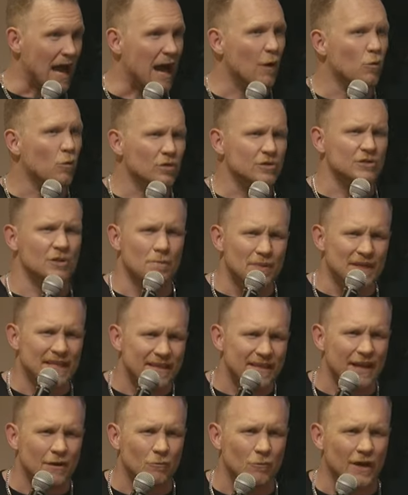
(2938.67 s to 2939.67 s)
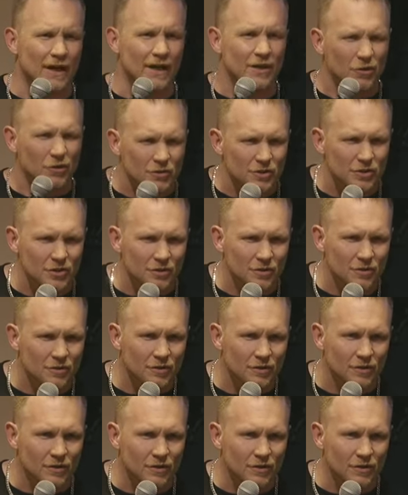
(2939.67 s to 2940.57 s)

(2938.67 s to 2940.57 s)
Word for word: I want to be that way, don't you?